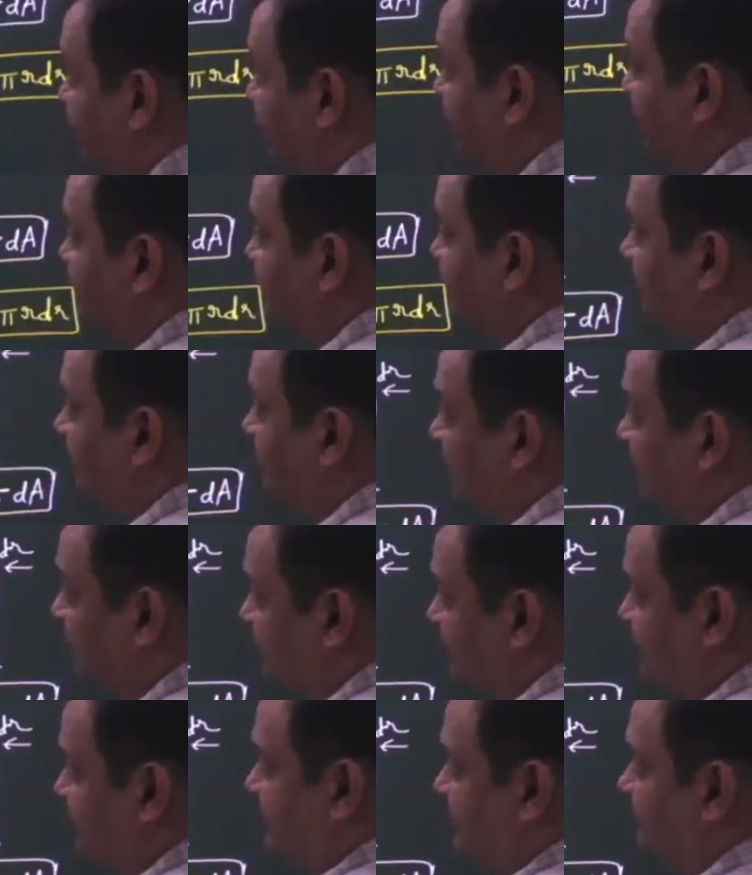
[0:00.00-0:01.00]
circular
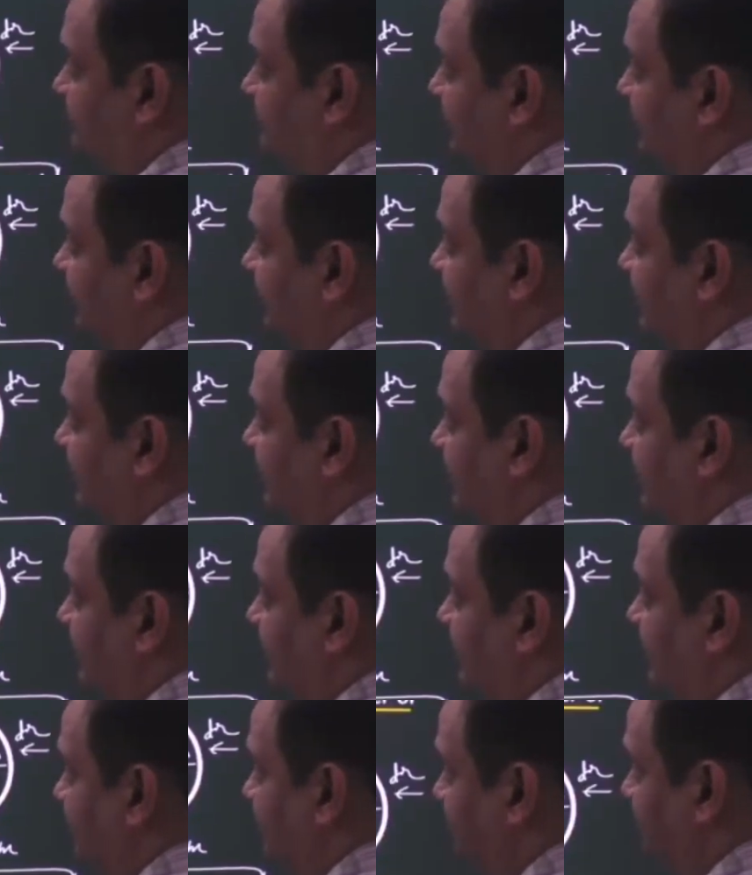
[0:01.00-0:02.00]
strip in a plane.
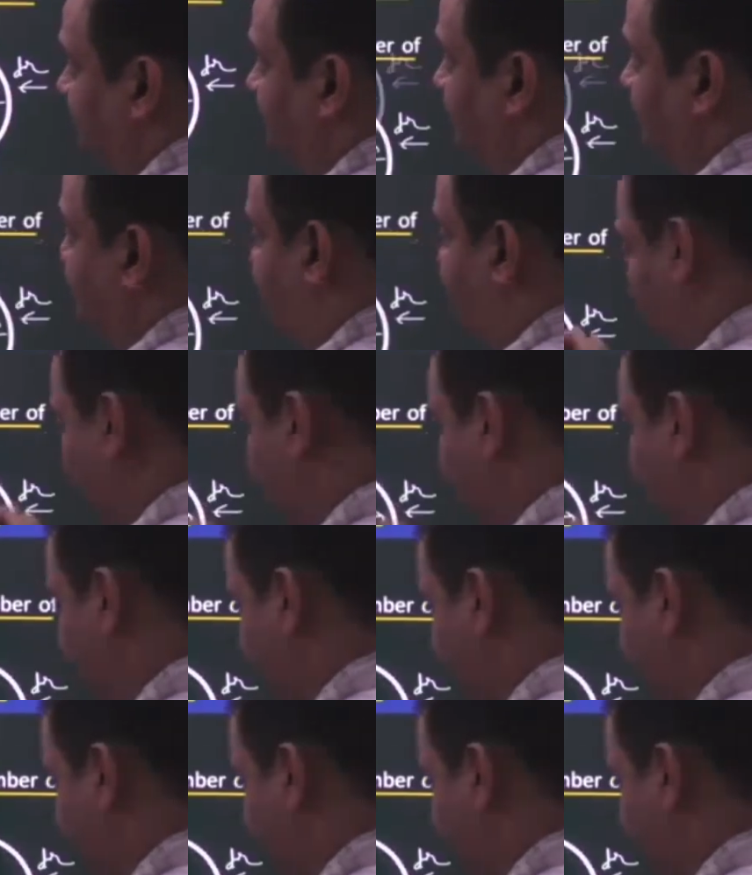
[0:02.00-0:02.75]
Very important skill